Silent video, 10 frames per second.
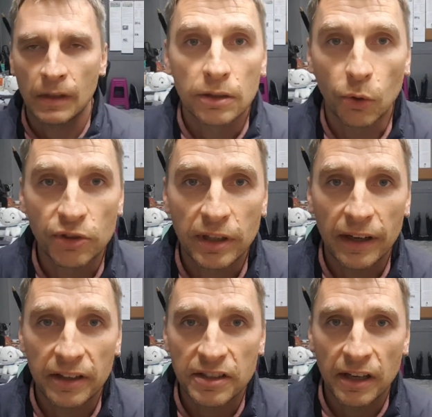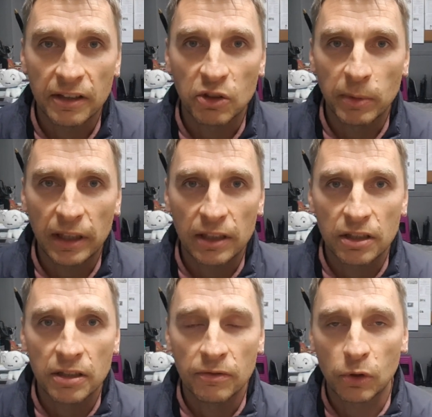So instead, I decided to make a
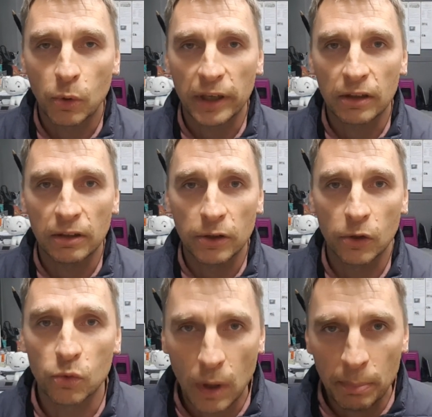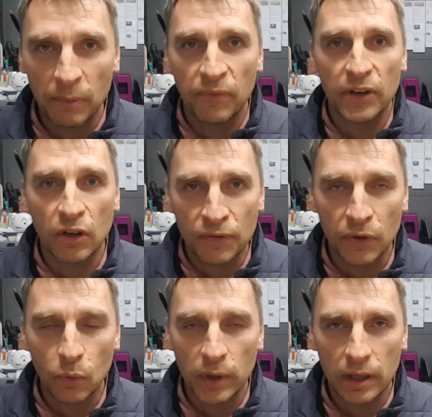quick little wrap-up video
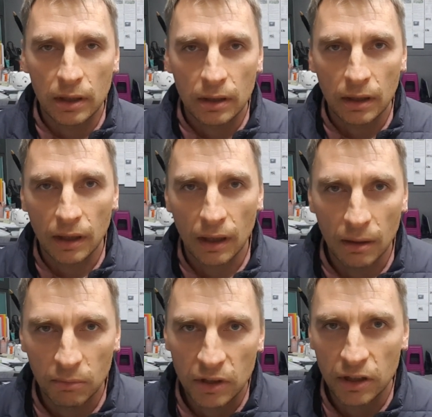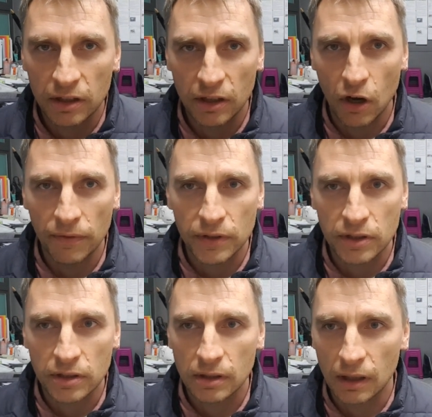for the week here at the
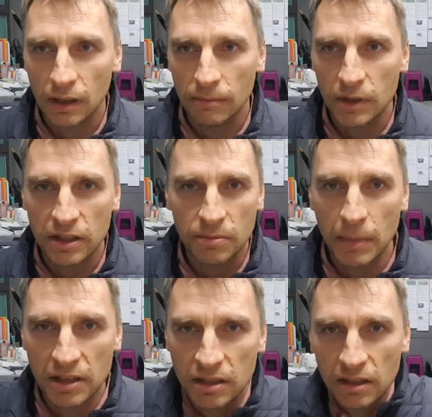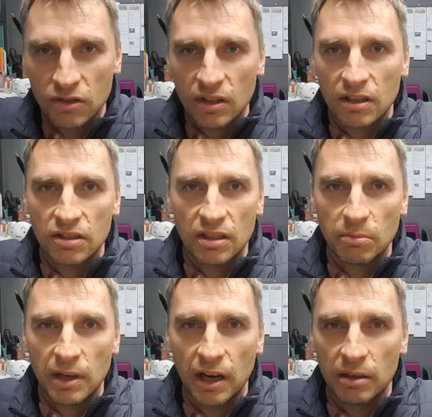office. It's messy, as you can see
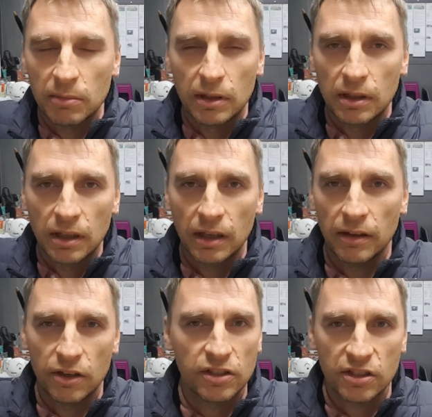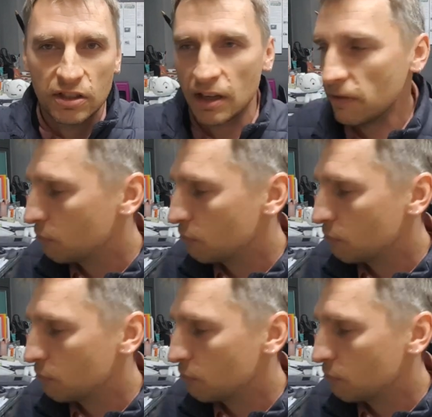behind me. There's stuff.